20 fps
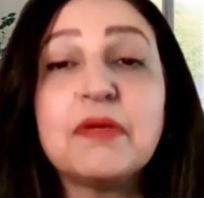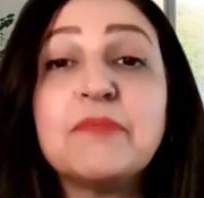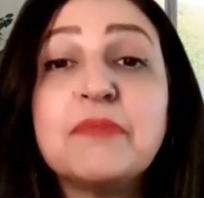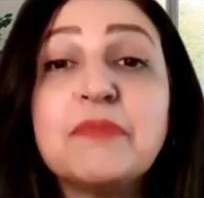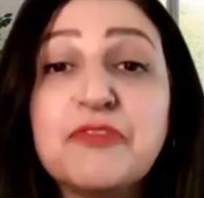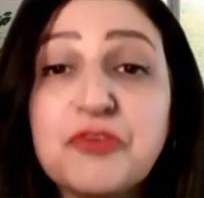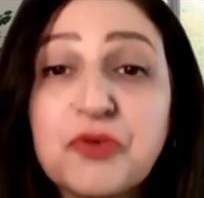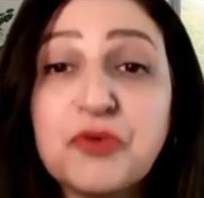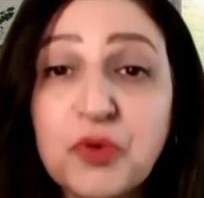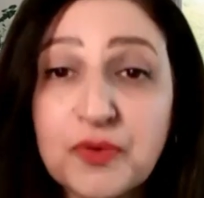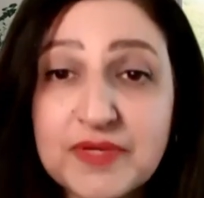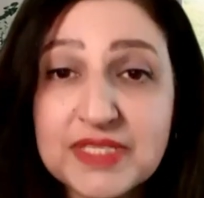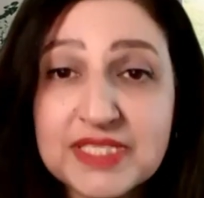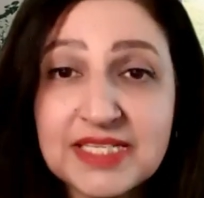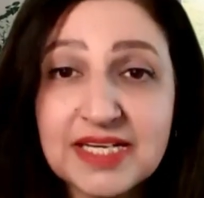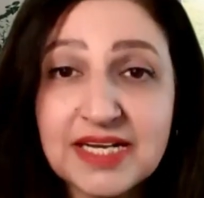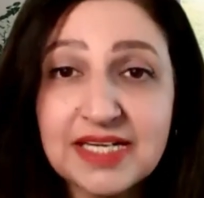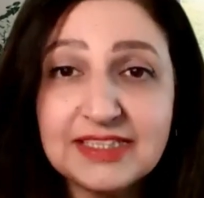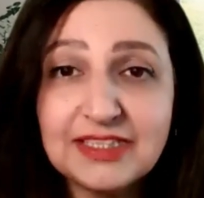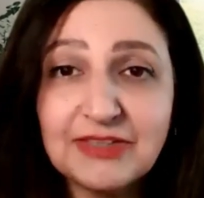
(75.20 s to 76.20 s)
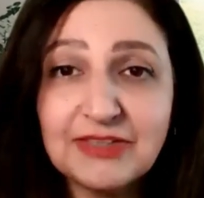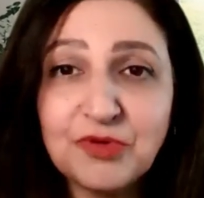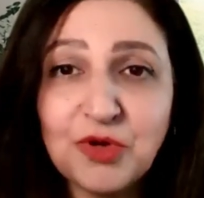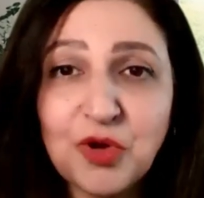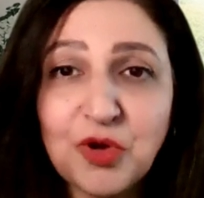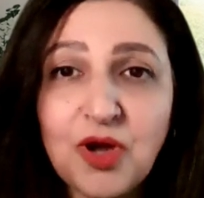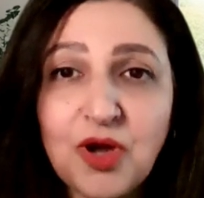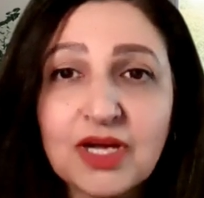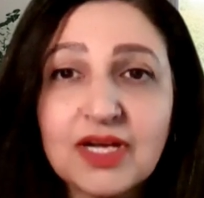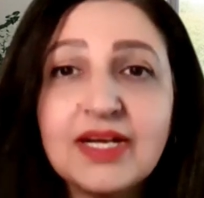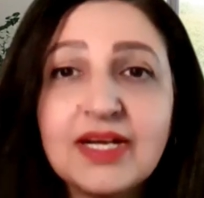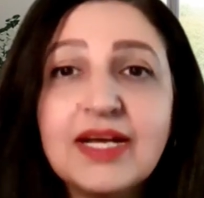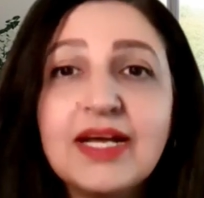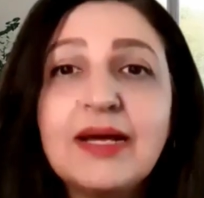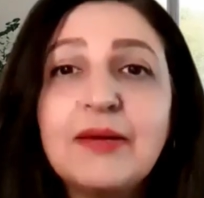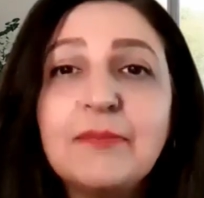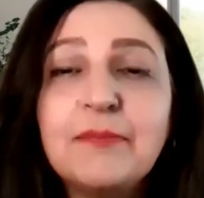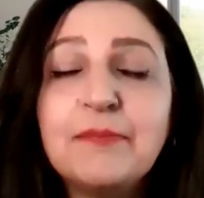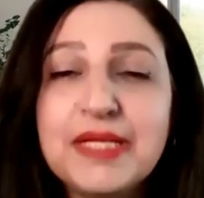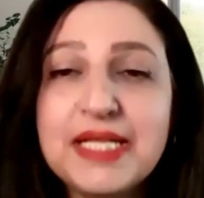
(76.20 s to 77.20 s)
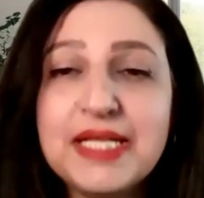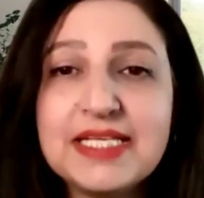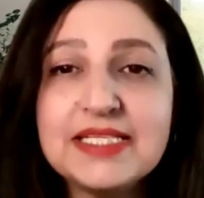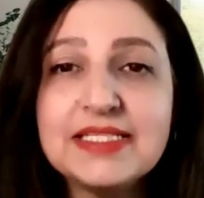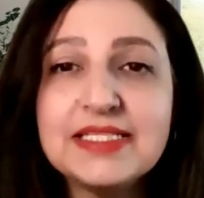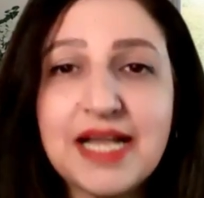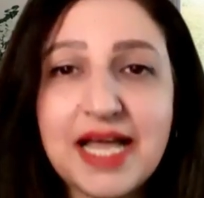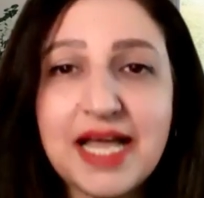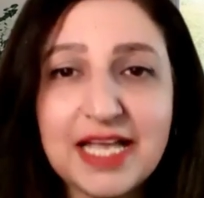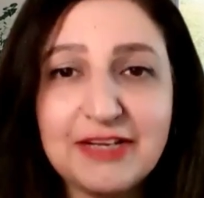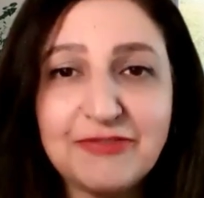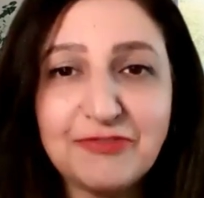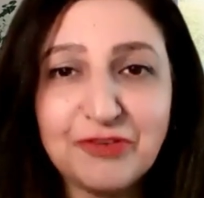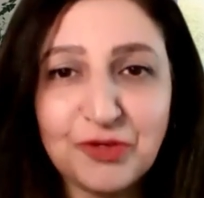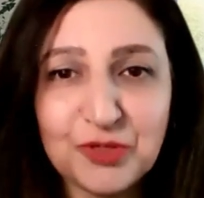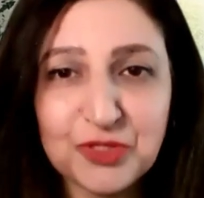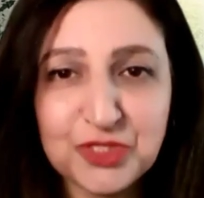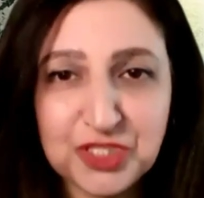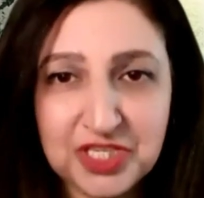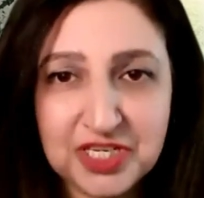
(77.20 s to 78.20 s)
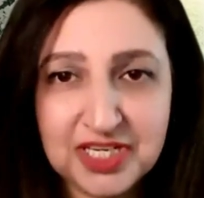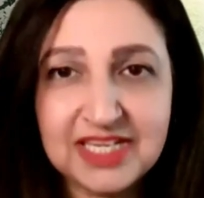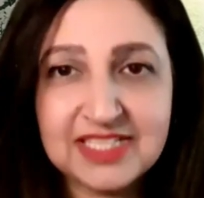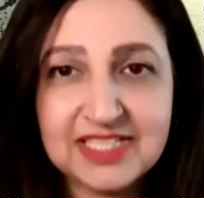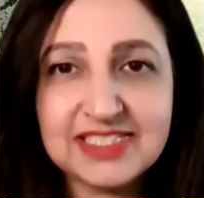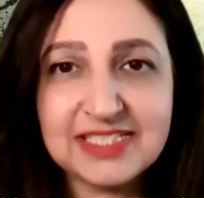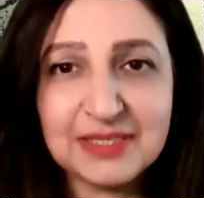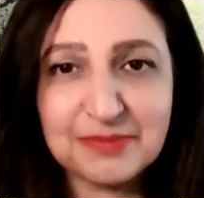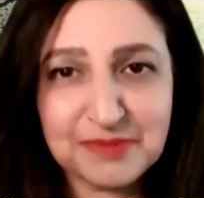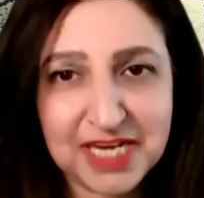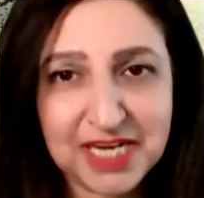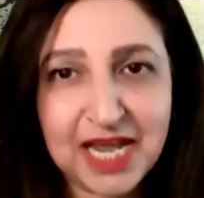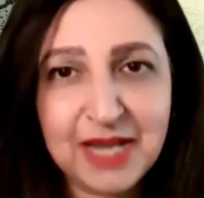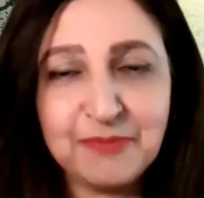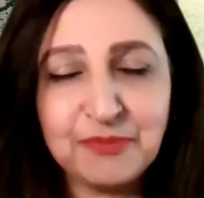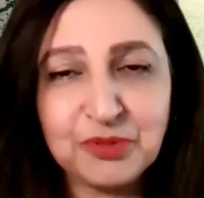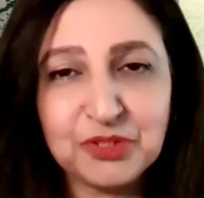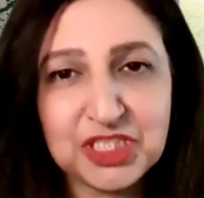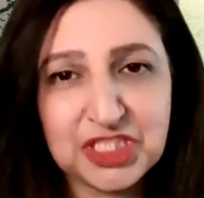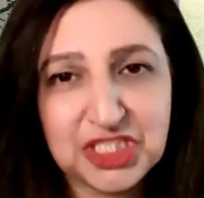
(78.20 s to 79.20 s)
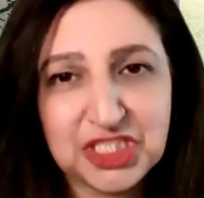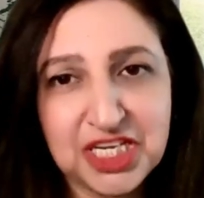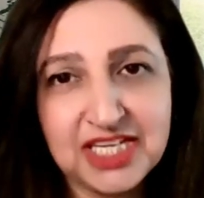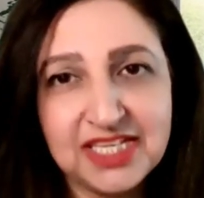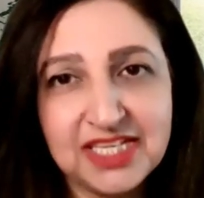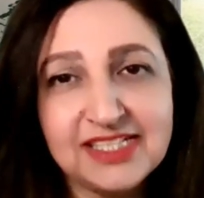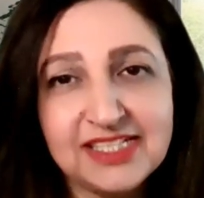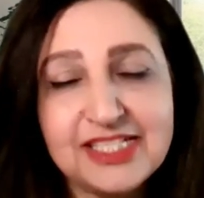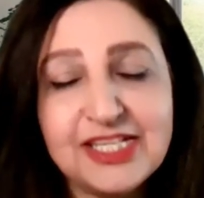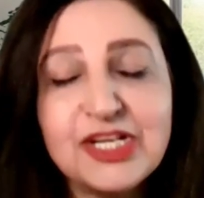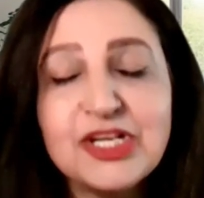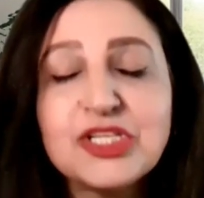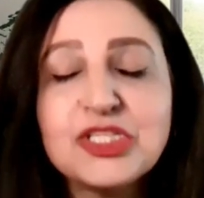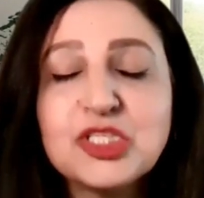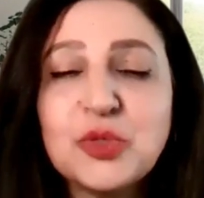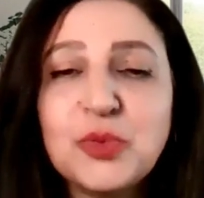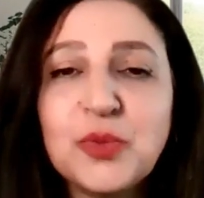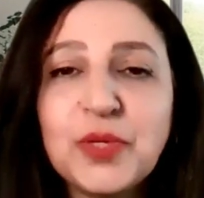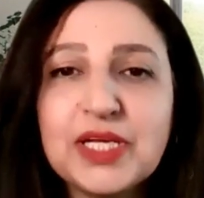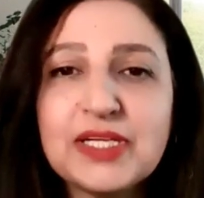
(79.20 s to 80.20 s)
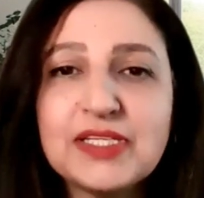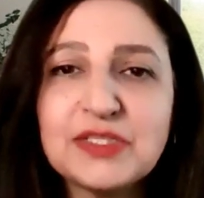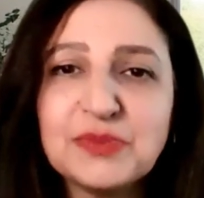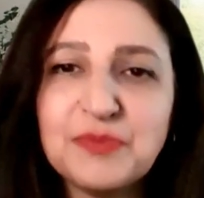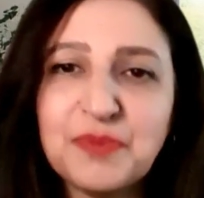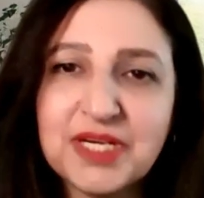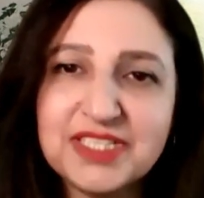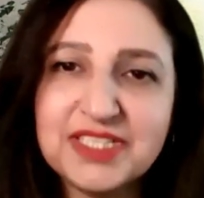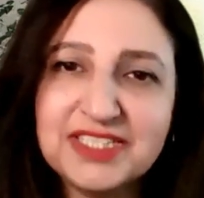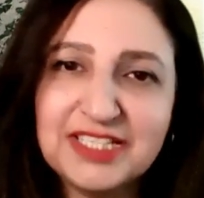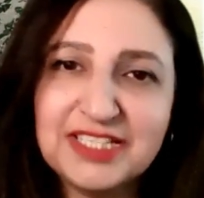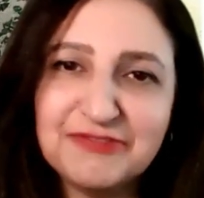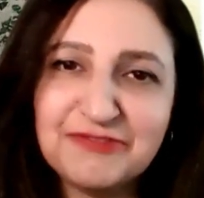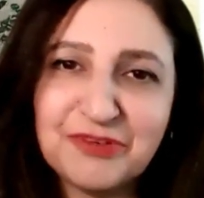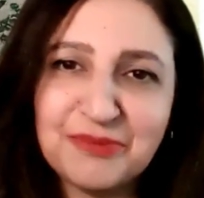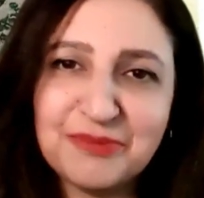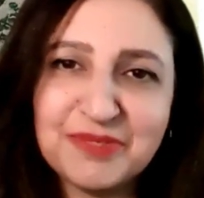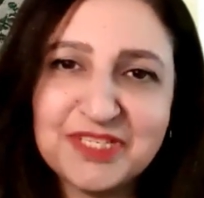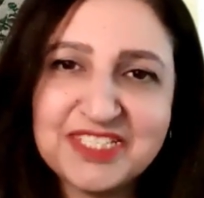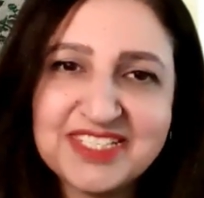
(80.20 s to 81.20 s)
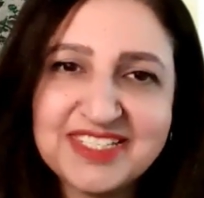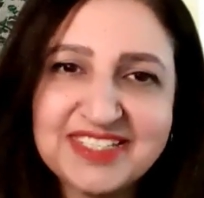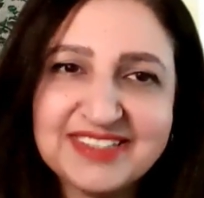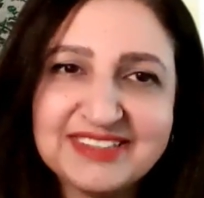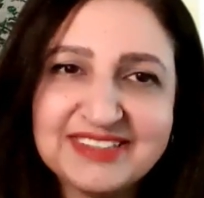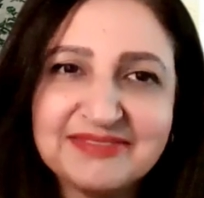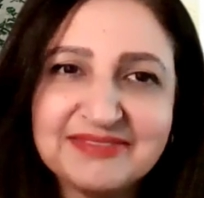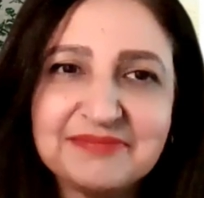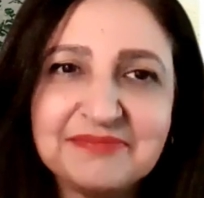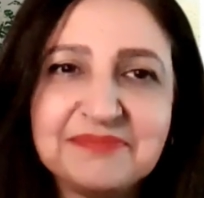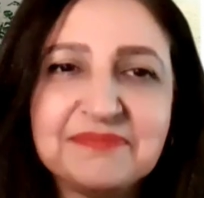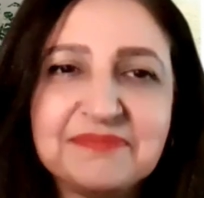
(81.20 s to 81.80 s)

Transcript: But before we start the blog, please like, follow, share, and subscribe to the channel so we can spread the information.